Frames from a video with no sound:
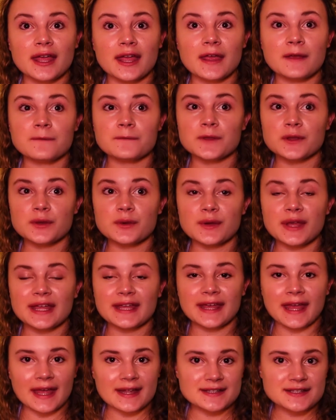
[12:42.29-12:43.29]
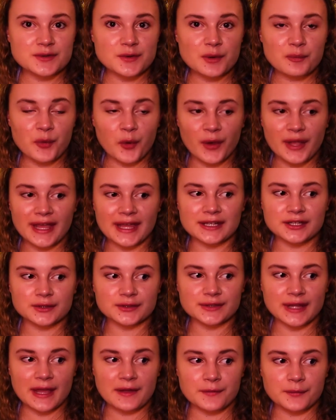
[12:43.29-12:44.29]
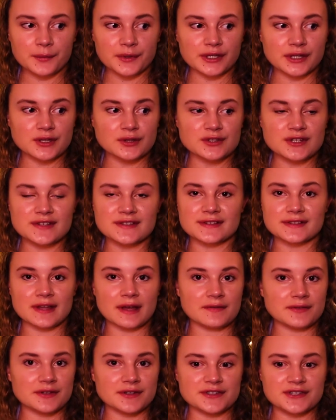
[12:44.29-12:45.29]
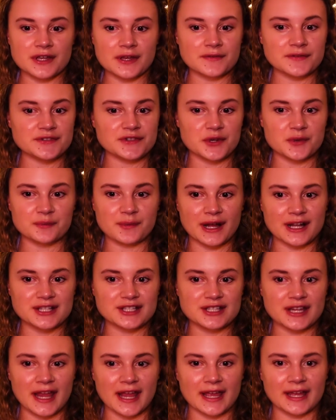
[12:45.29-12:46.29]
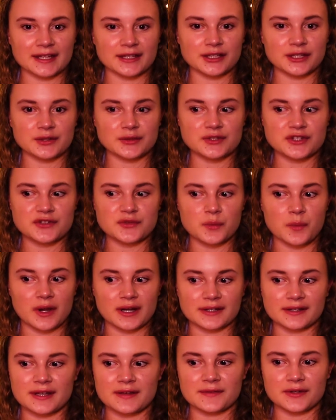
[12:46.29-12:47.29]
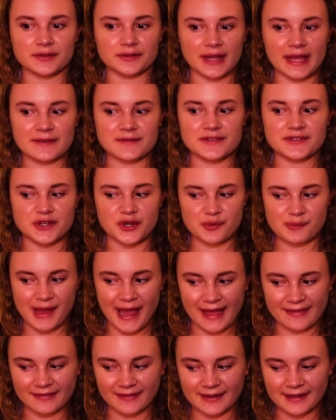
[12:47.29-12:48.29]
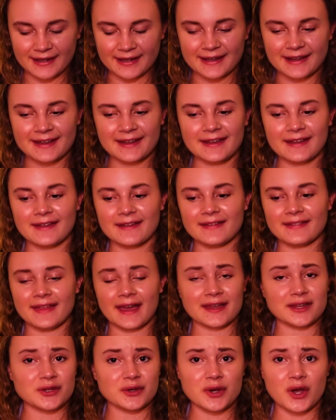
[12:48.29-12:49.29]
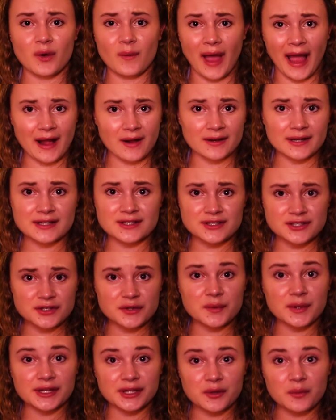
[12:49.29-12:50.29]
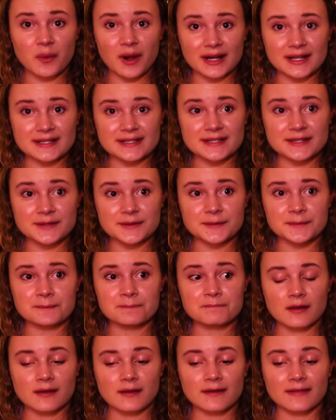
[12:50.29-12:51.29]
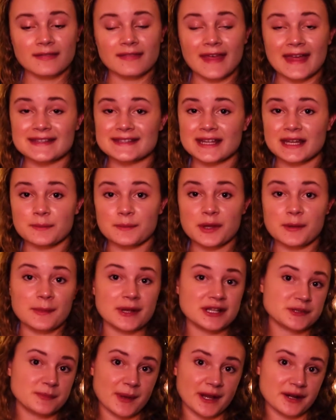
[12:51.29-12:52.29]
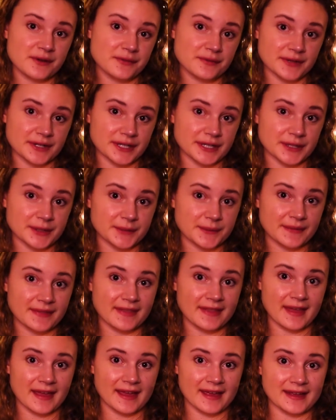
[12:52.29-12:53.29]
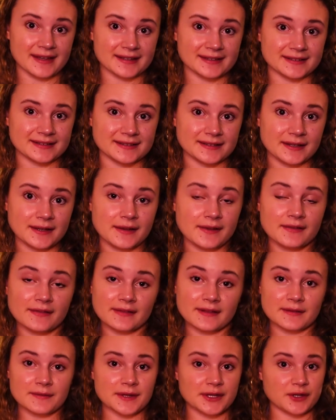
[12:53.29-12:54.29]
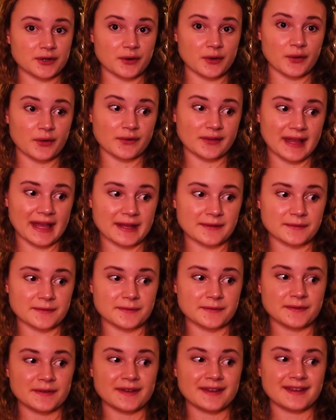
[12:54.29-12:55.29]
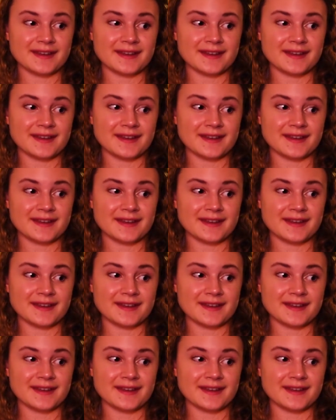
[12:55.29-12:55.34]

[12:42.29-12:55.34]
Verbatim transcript: if you can get to a point in your life where you just love yourself so much and you just want to live your life so badly that you go out and do what you want to do, that's going to be much better for you than living your whole life